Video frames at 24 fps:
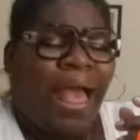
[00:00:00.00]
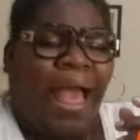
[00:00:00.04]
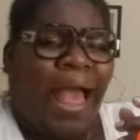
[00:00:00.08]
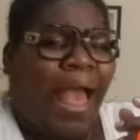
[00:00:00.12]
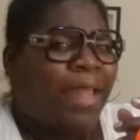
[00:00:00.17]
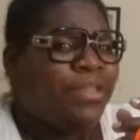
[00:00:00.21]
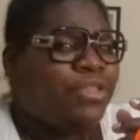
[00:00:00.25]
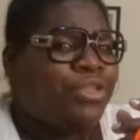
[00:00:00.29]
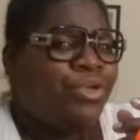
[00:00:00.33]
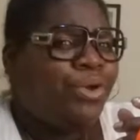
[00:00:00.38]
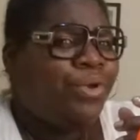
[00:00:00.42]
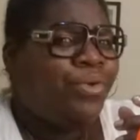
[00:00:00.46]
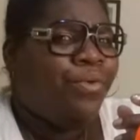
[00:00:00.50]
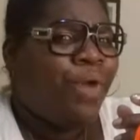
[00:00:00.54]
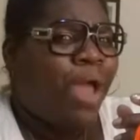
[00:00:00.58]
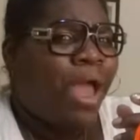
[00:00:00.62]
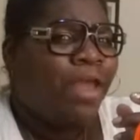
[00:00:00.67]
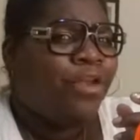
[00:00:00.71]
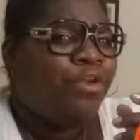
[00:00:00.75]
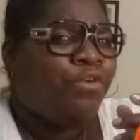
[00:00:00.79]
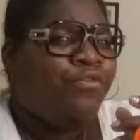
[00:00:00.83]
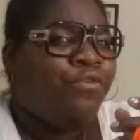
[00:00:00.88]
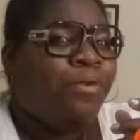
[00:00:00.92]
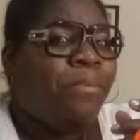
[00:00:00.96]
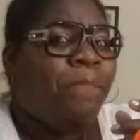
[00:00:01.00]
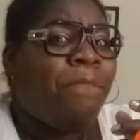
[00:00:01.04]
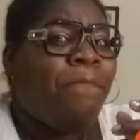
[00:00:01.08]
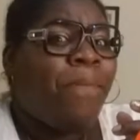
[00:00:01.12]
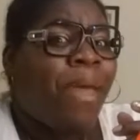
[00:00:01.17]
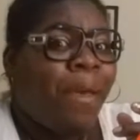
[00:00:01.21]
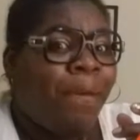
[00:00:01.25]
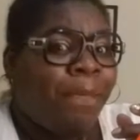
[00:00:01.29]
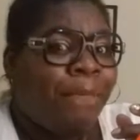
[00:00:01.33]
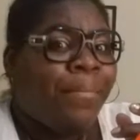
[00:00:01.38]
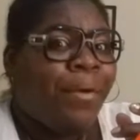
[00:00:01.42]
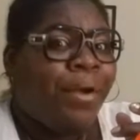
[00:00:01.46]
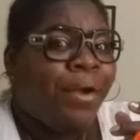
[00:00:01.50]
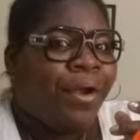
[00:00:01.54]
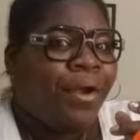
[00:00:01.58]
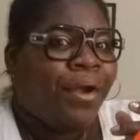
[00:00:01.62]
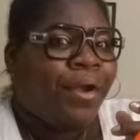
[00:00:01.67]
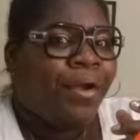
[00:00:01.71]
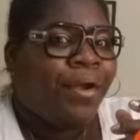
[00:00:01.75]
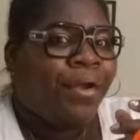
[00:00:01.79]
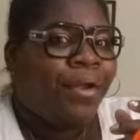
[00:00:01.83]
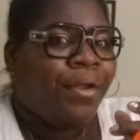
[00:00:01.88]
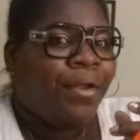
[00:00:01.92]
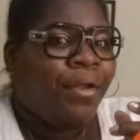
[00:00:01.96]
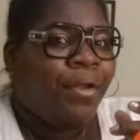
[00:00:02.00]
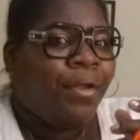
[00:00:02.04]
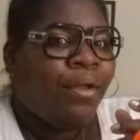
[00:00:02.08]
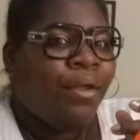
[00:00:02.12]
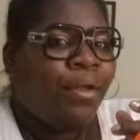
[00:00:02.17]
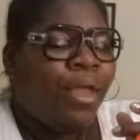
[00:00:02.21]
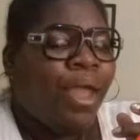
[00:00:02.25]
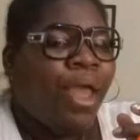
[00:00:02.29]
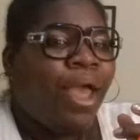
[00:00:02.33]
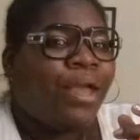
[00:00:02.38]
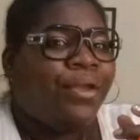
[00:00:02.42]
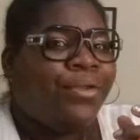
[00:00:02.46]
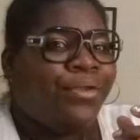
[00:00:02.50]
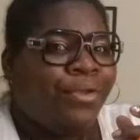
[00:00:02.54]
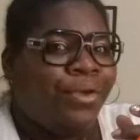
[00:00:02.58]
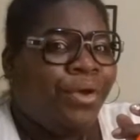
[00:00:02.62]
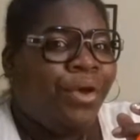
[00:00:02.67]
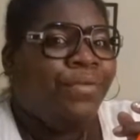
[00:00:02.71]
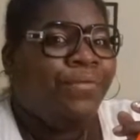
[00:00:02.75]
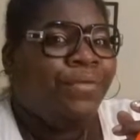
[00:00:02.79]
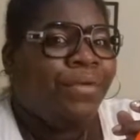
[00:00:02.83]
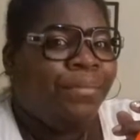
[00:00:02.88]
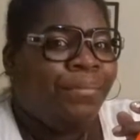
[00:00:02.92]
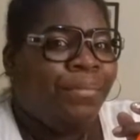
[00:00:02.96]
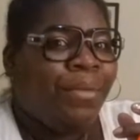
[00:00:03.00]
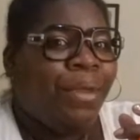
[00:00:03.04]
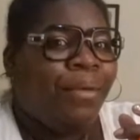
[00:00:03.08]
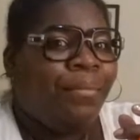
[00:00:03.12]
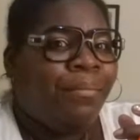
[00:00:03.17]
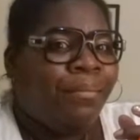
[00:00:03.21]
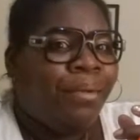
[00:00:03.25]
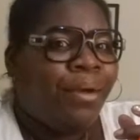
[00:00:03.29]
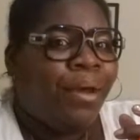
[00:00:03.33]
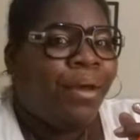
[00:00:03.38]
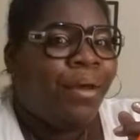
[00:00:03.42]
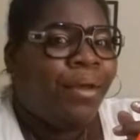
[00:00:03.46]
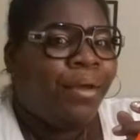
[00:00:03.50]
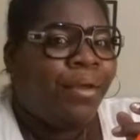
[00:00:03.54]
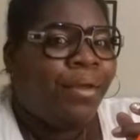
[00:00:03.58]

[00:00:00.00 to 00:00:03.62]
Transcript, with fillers: I don't remember. I don't remember.